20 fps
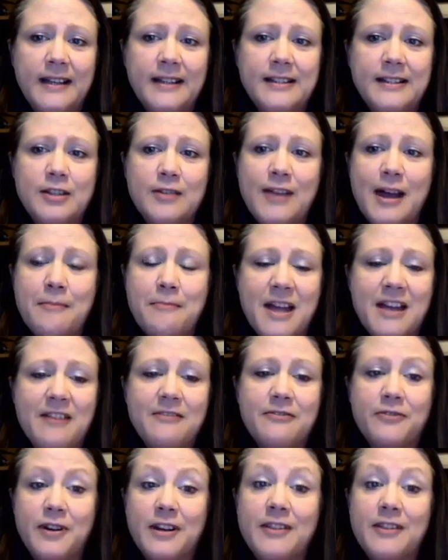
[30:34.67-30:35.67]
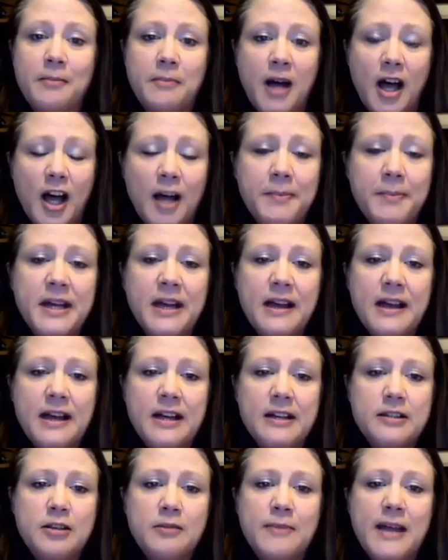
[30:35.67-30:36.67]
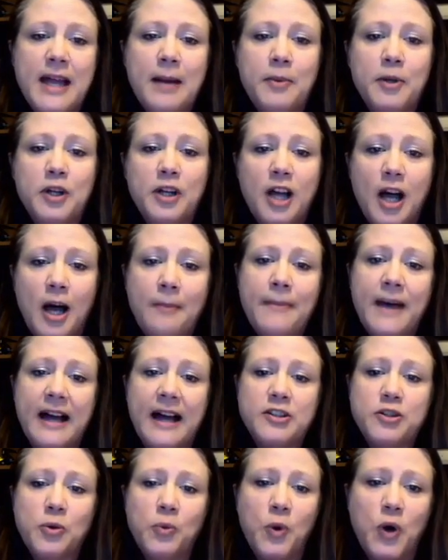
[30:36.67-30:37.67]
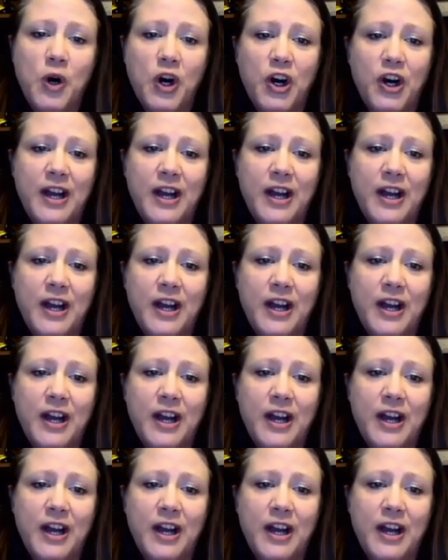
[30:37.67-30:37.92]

So that may free them up to be able to come back to work.